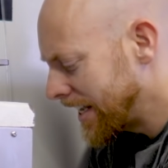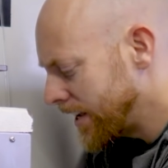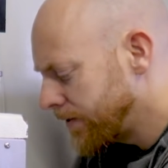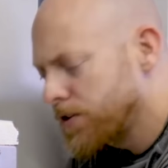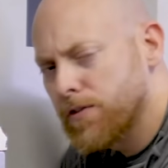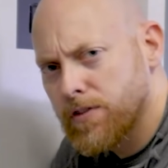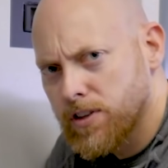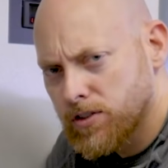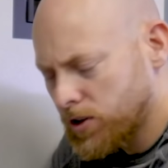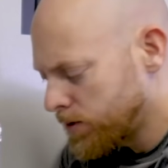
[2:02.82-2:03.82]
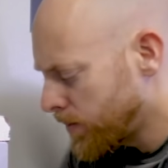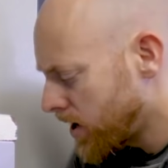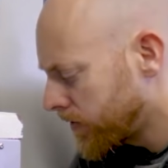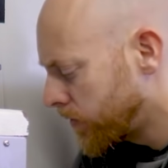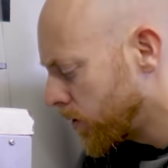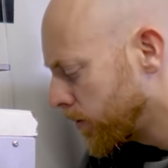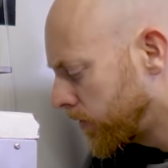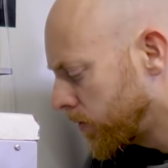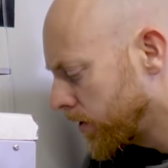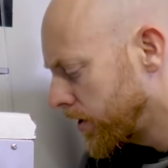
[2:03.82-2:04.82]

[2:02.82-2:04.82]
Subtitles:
If you've installed Mach 4 before,